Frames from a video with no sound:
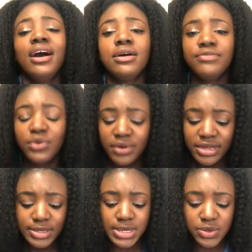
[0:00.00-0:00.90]

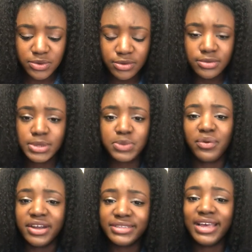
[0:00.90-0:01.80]
avoid schools
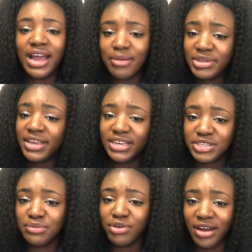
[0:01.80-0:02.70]
where the
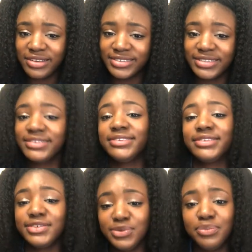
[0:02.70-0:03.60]
application process is
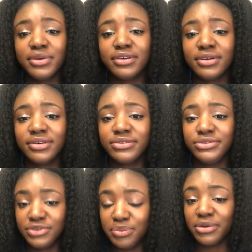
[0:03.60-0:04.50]
super
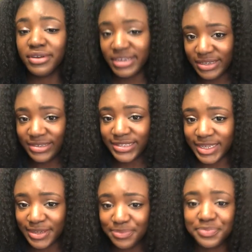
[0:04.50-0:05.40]
duper
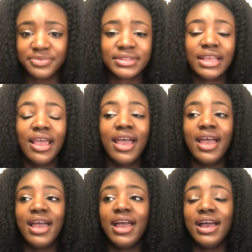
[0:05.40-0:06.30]
easy.
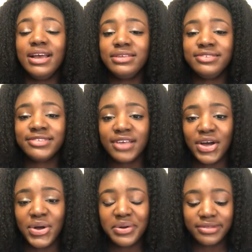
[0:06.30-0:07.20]
And
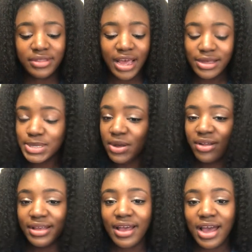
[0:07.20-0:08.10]
so that is
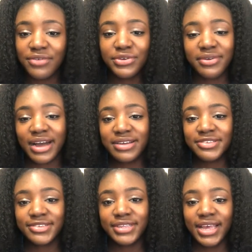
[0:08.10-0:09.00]
all I have for you
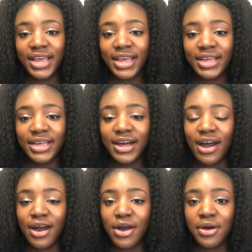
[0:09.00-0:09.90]
guys today.
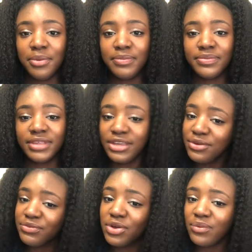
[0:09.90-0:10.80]
Thank
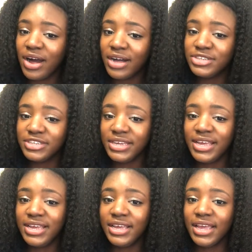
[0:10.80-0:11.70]
you for
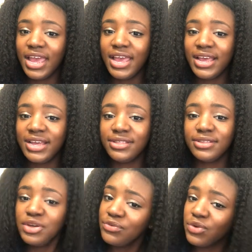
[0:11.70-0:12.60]
watching, and
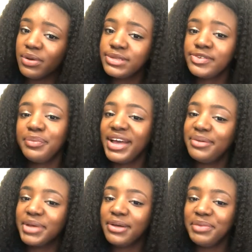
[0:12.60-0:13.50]
look forward to my
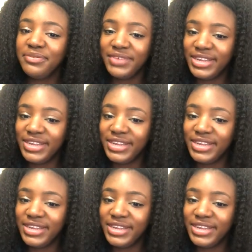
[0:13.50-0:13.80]
upcoming